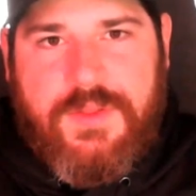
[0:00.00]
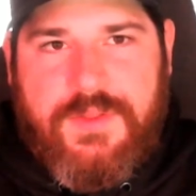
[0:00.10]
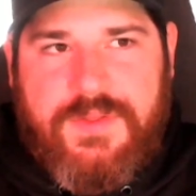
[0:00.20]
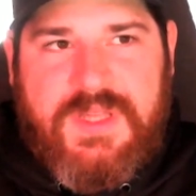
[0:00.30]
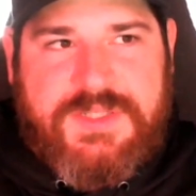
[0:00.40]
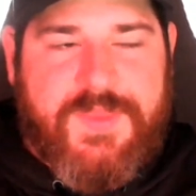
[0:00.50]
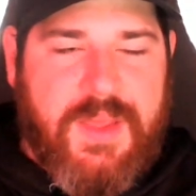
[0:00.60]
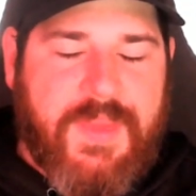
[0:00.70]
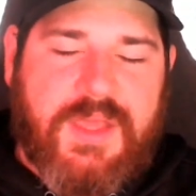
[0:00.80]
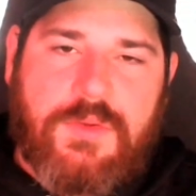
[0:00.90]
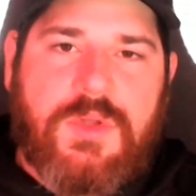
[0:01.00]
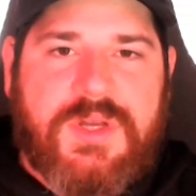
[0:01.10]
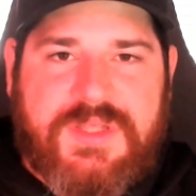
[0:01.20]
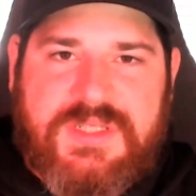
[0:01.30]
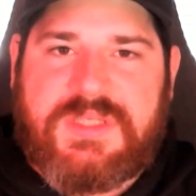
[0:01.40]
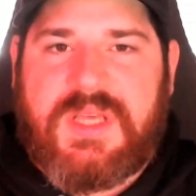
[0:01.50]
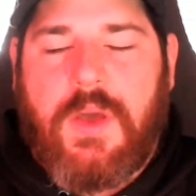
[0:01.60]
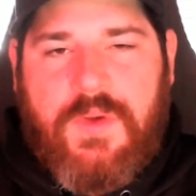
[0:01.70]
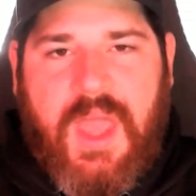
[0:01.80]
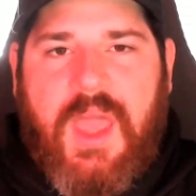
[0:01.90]
this may make you look at this and think,
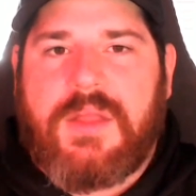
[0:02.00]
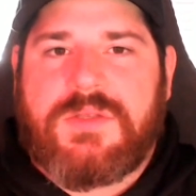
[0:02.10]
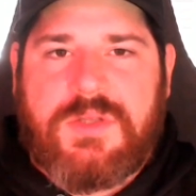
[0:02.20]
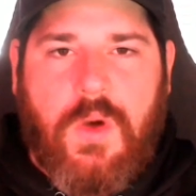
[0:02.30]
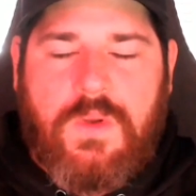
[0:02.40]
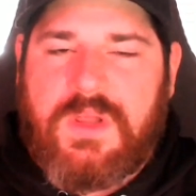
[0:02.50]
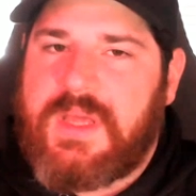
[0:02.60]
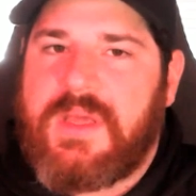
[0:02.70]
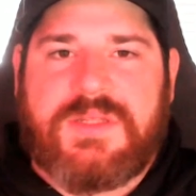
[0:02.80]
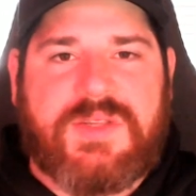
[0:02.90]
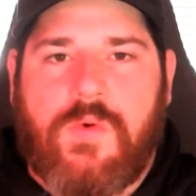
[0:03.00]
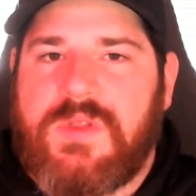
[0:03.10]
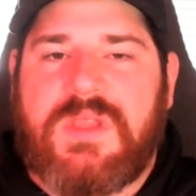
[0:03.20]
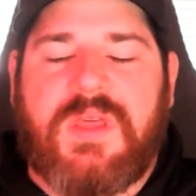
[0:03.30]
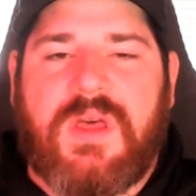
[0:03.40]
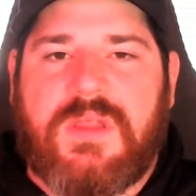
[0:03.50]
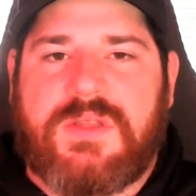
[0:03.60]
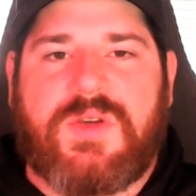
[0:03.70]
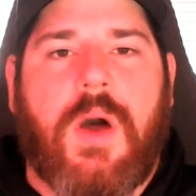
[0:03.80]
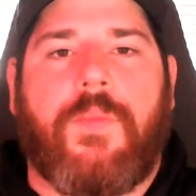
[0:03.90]
okay, totally. It's only the
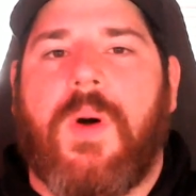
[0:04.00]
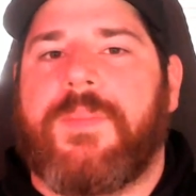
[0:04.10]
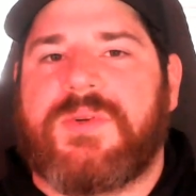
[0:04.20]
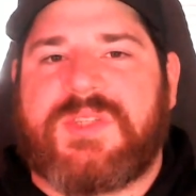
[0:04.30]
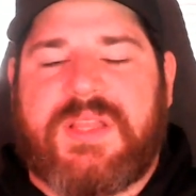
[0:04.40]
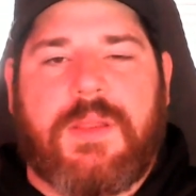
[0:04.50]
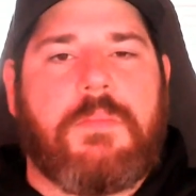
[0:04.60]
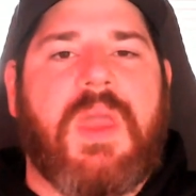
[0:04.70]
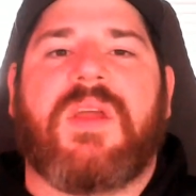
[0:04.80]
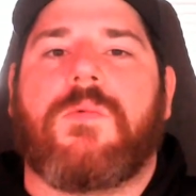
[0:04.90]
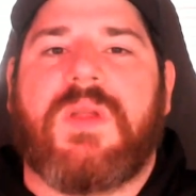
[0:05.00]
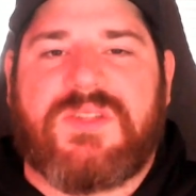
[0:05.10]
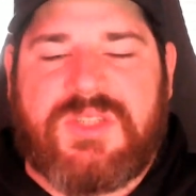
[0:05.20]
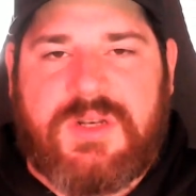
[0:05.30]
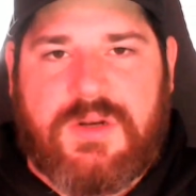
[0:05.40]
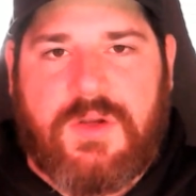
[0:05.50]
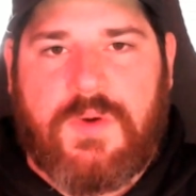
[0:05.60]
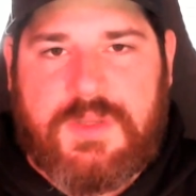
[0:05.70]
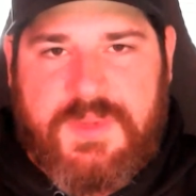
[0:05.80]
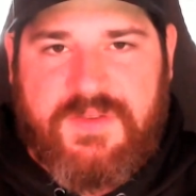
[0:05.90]
top 1%, the mega rich, that are
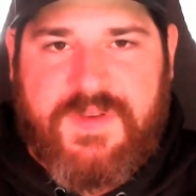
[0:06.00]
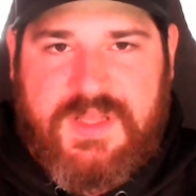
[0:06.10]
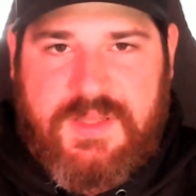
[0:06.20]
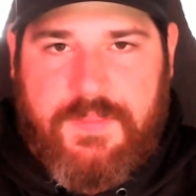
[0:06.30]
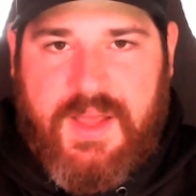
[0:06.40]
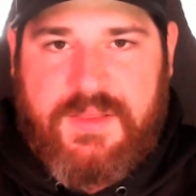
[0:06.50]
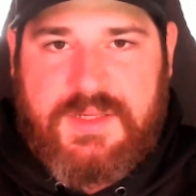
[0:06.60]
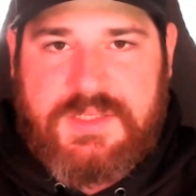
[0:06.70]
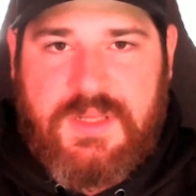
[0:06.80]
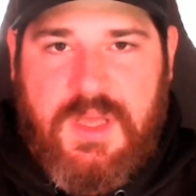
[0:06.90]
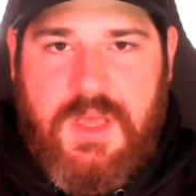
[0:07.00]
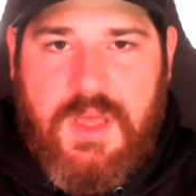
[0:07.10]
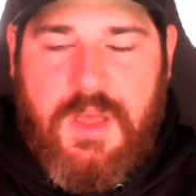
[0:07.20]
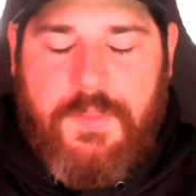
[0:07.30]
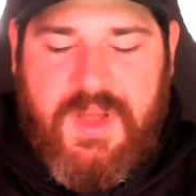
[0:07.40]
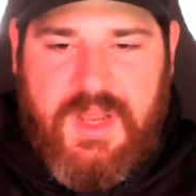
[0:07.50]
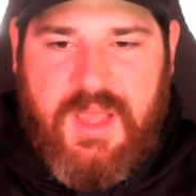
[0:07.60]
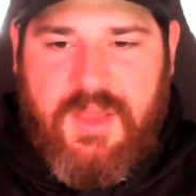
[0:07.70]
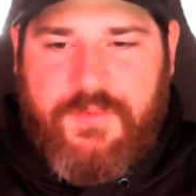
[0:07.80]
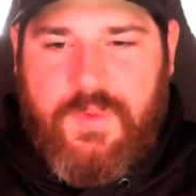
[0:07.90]
going to be affected by this. But
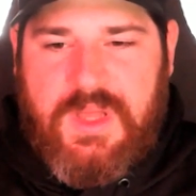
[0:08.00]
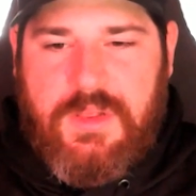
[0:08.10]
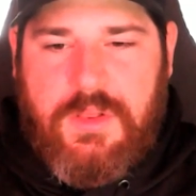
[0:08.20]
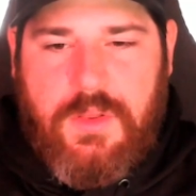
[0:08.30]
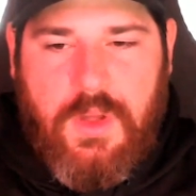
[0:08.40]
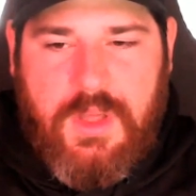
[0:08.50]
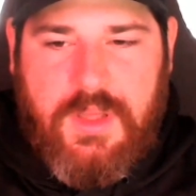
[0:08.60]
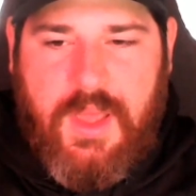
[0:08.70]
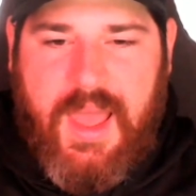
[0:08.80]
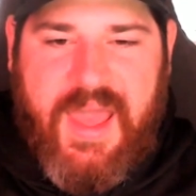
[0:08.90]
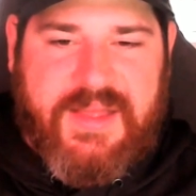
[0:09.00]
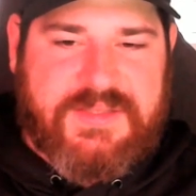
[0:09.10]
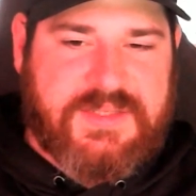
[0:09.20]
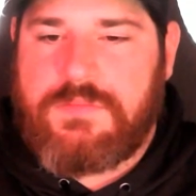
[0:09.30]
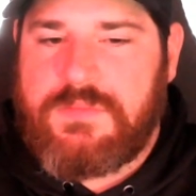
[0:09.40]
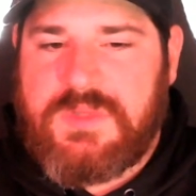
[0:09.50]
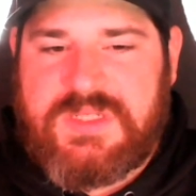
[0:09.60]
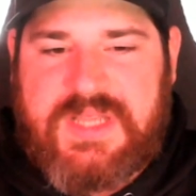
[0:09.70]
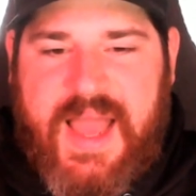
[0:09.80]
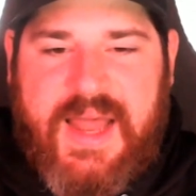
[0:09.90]
if we look at the
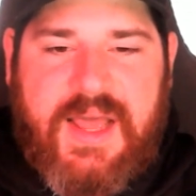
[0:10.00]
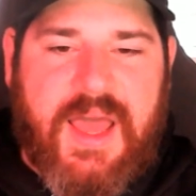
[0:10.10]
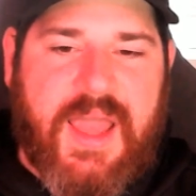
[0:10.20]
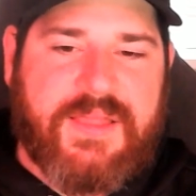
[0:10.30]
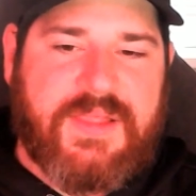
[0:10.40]
data and the